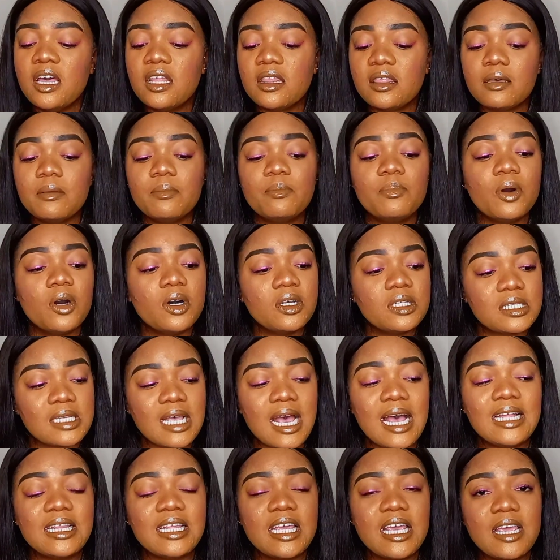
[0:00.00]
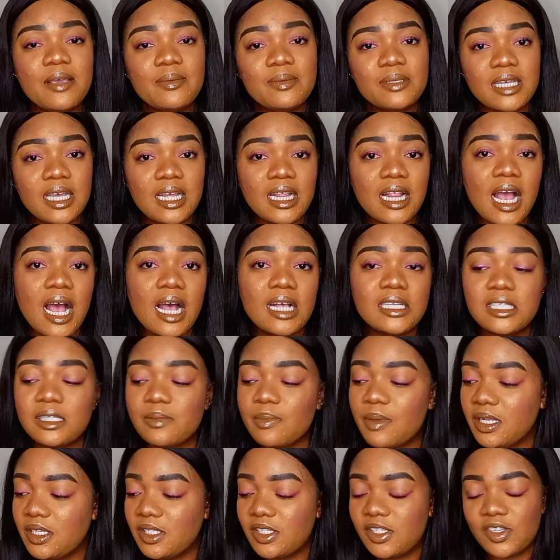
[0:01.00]
the butt and hips
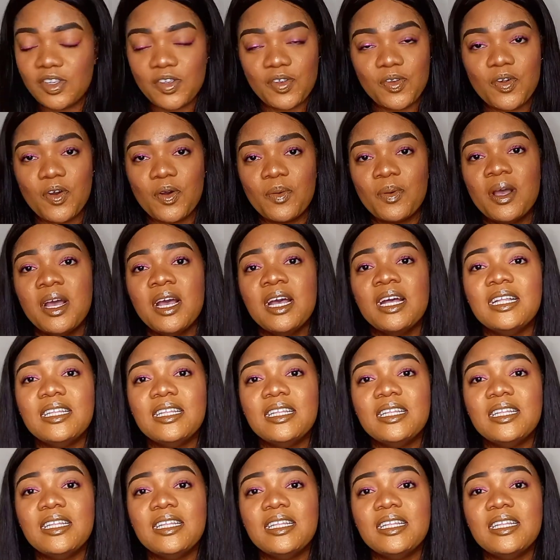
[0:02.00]
enhancement syrup,